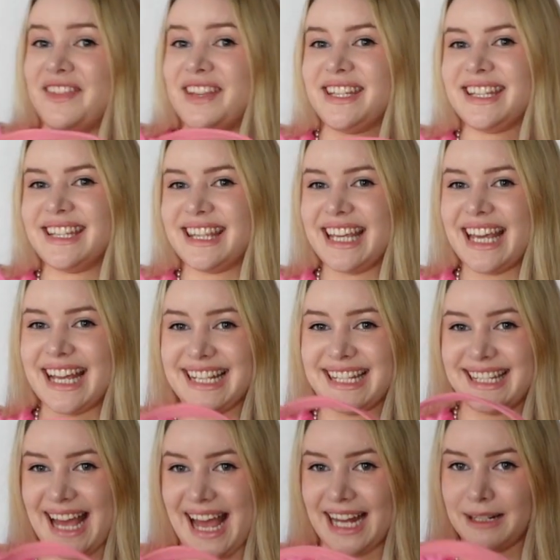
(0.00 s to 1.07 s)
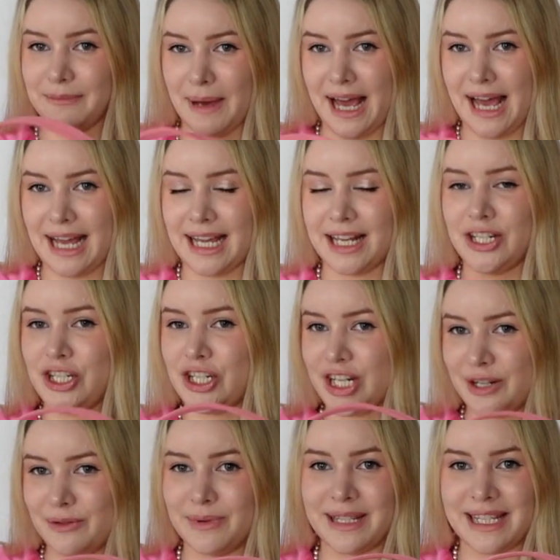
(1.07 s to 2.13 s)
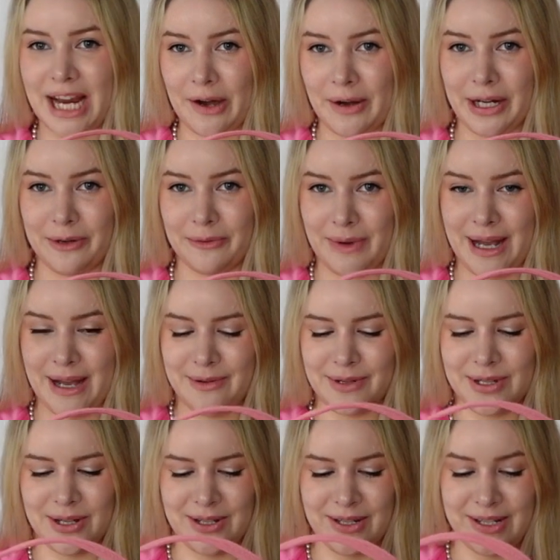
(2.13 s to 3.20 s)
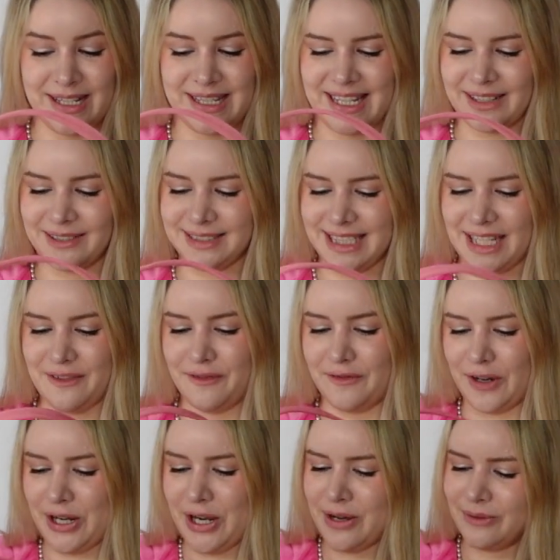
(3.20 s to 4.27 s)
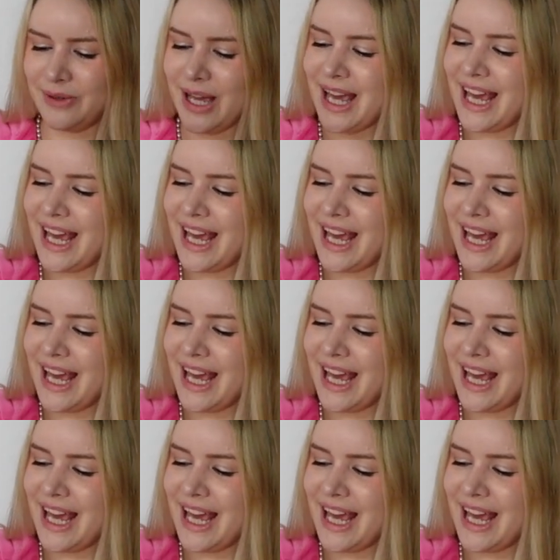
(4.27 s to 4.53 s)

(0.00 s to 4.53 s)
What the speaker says: this is the exact bag Gia was carrying around on Singles Inferno,